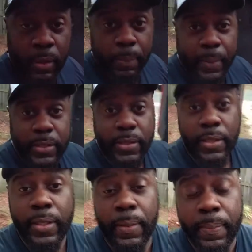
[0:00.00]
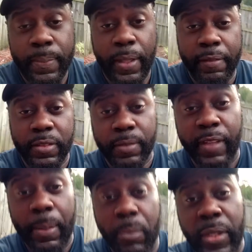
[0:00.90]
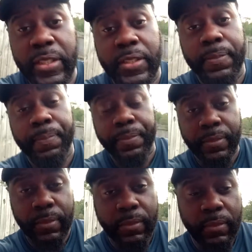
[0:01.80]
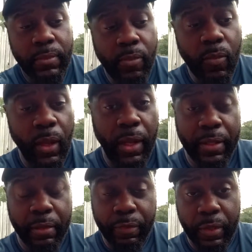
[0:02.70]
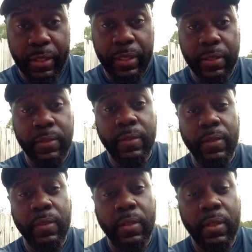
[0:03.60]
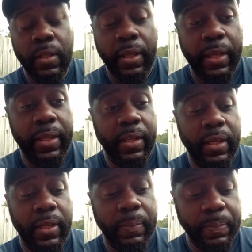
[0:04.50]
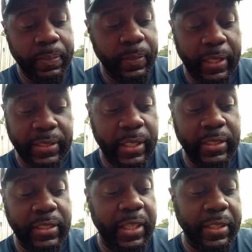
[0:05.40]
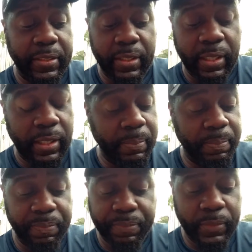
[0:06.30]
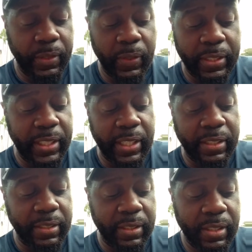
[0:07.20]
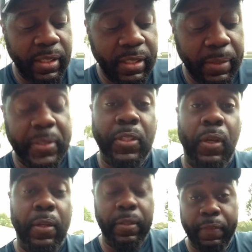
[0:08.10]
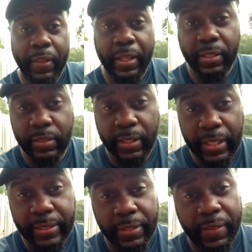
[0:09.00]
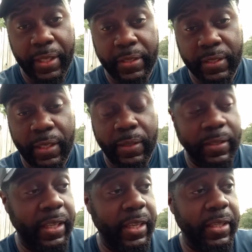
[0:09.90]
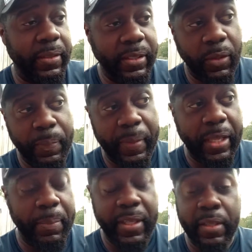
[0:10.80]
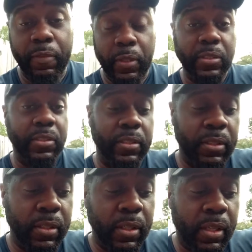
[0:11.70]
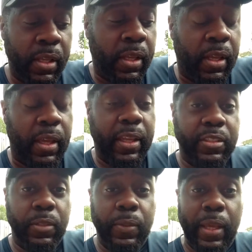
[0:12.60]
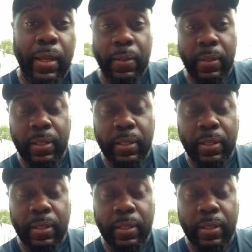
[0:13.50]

basically having some vibration in the front end, and like I said, I checked I checked the majority of things, the easy things that it may be first, and so now